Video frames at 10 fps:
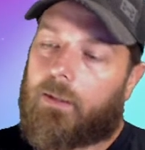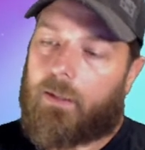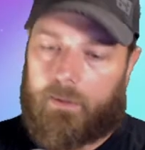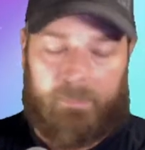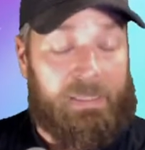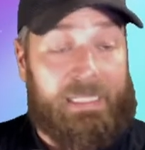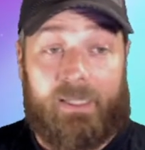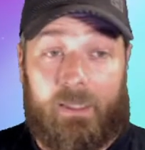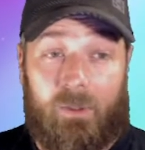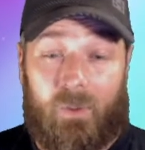A
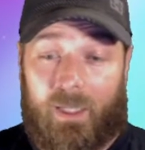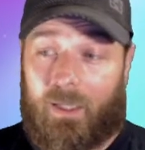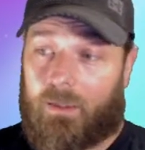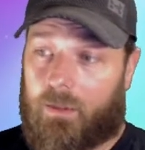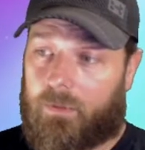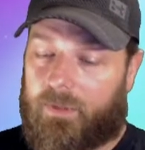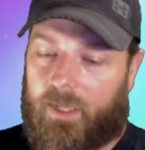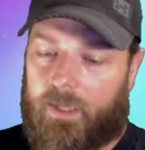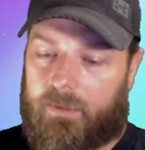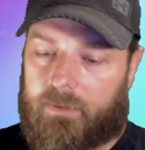play that you can do with
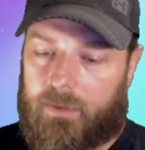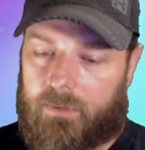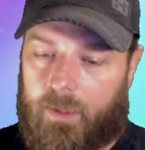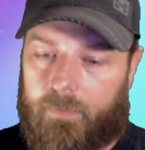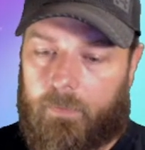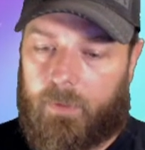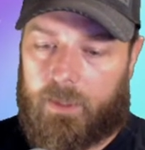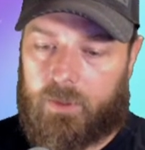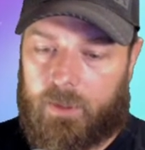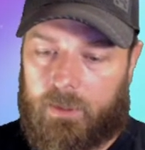that, see, you dropped the
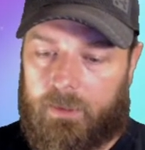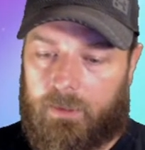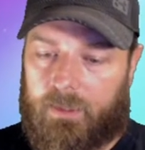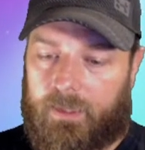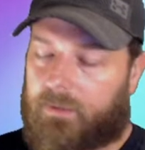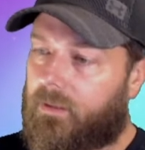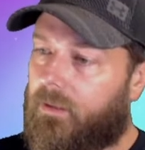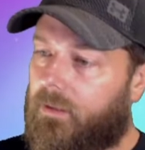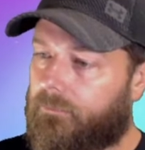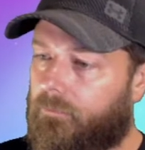monkey tree a little late
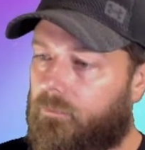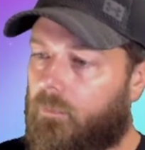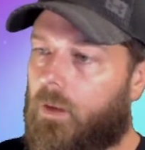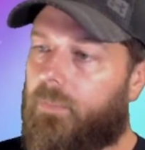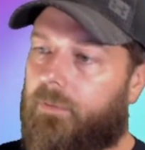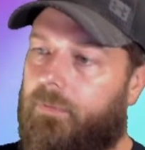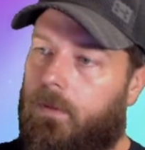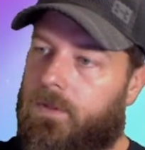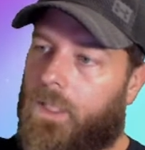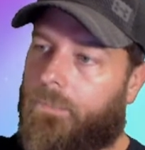there, but if you
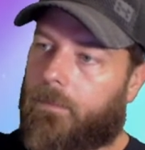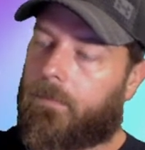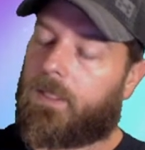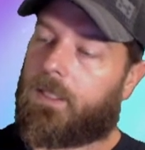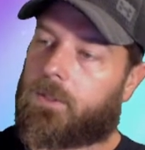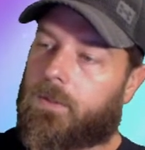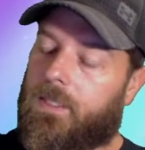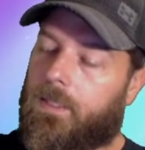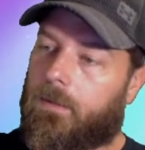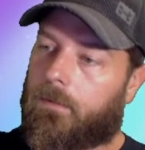would have dropped the monkey
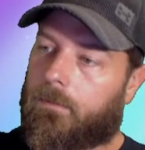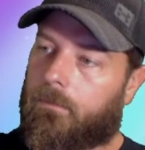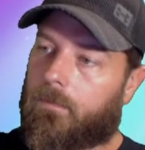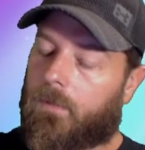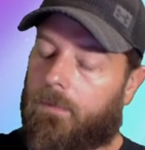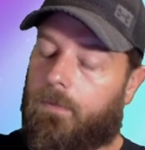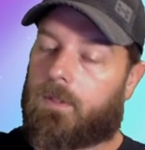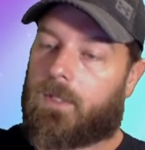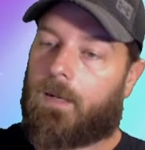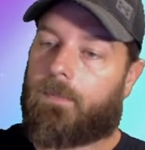tree, if you would
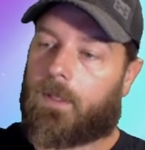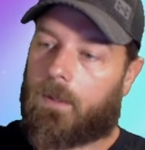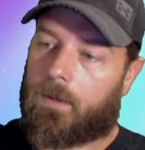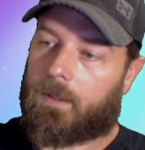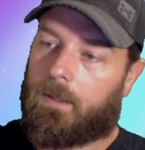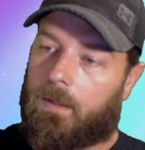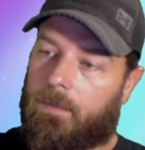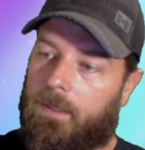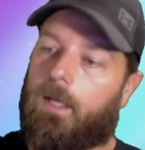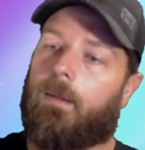have dropped the coconut
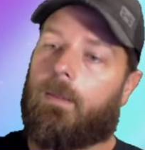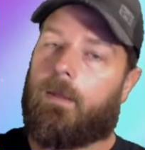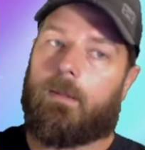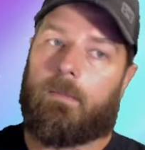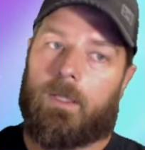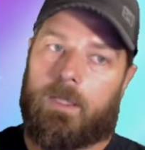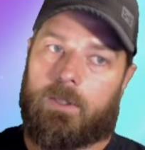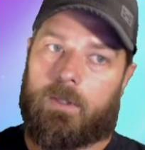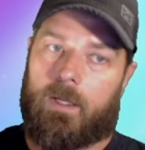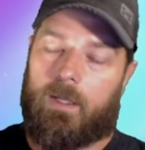army down, then the monkey
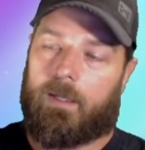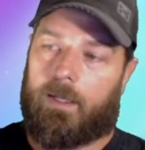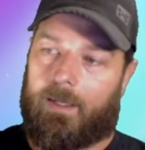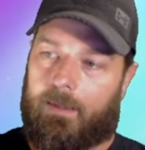tree, and I didn't